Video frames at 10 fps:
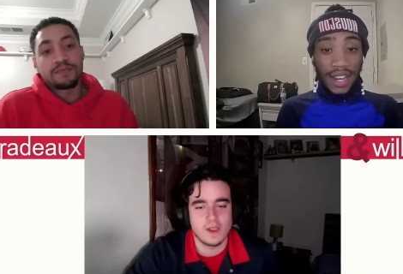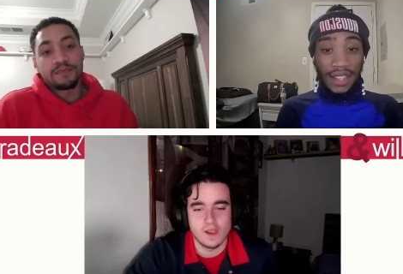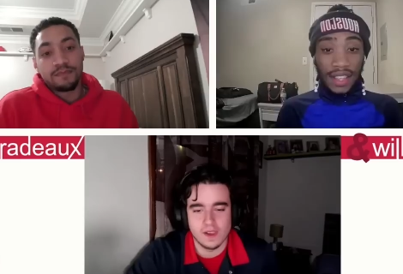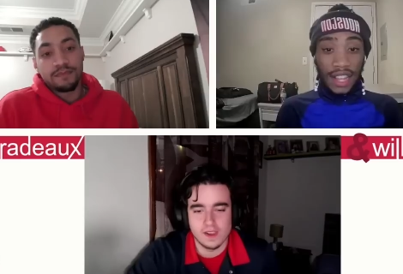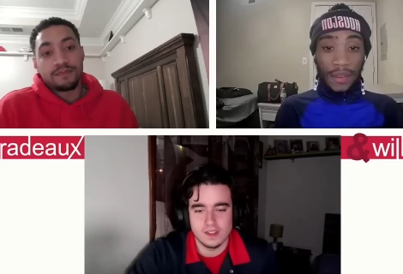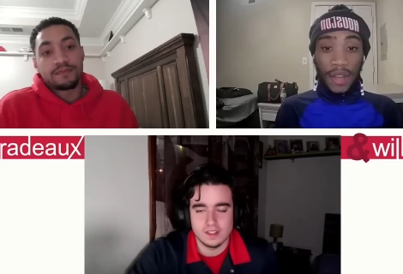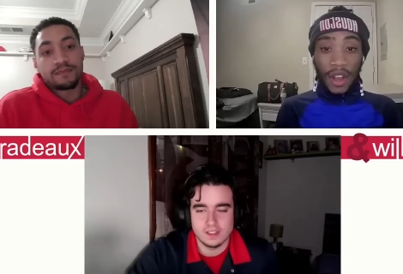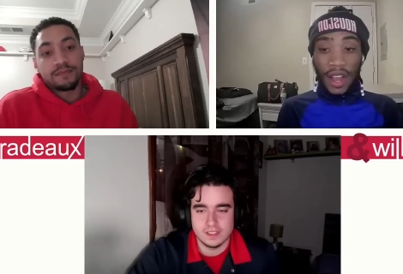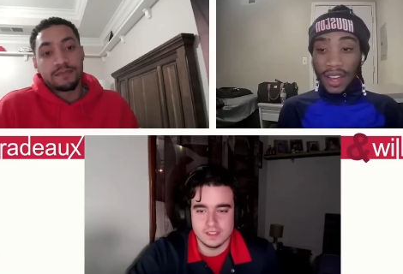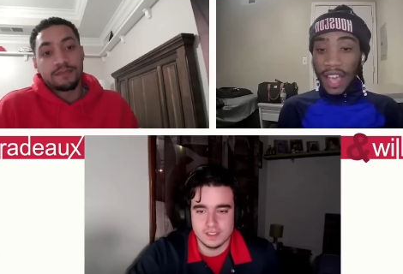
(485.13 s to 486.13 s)
Speaker 1: I think I think we
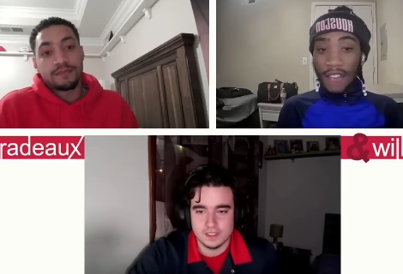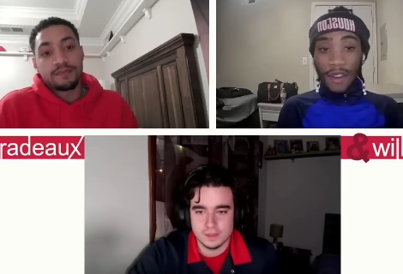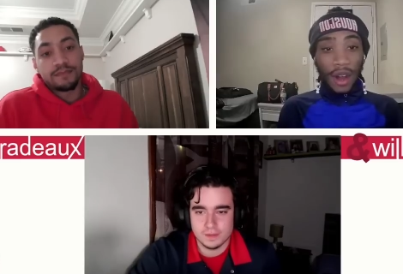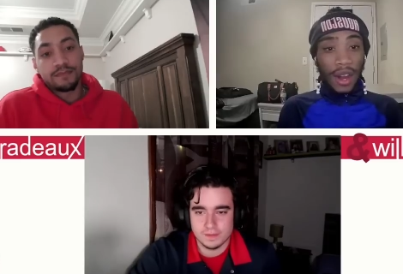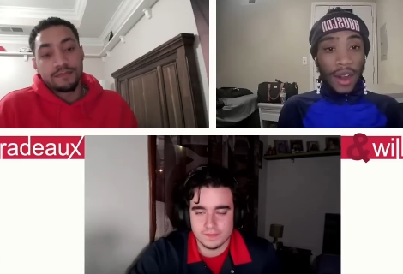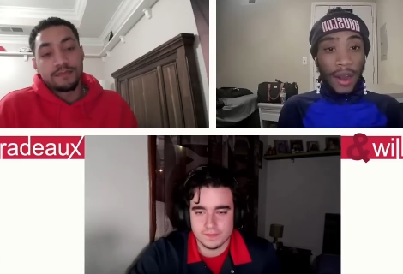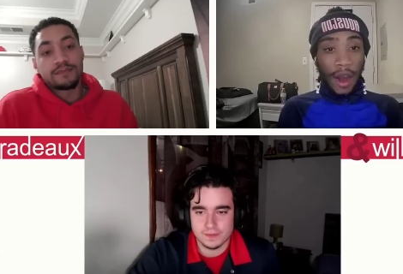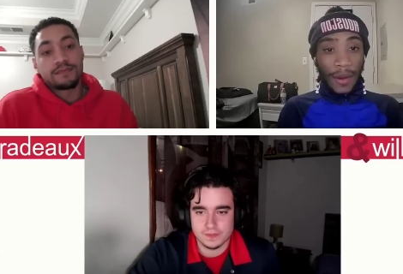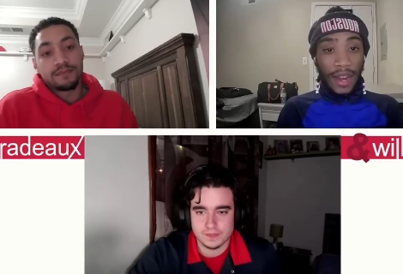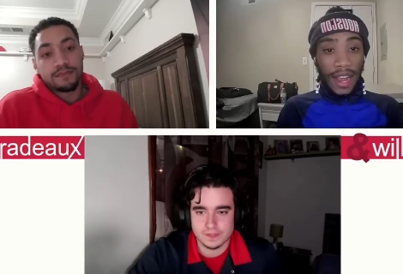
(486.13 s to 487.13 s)
all kind of gave our
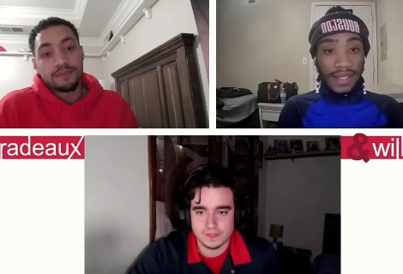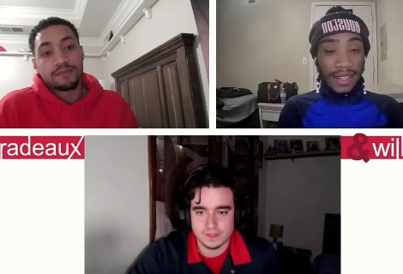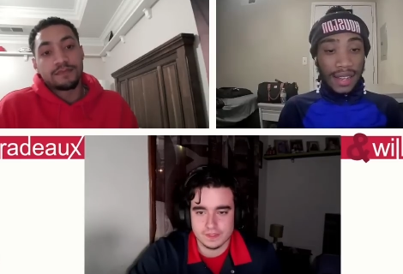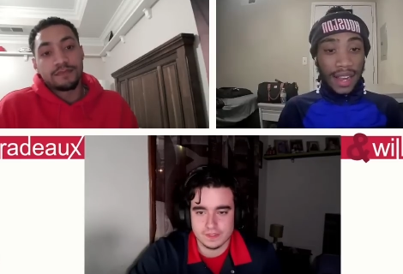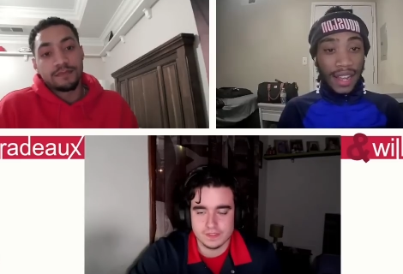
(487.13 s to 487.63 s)
our reactions to that.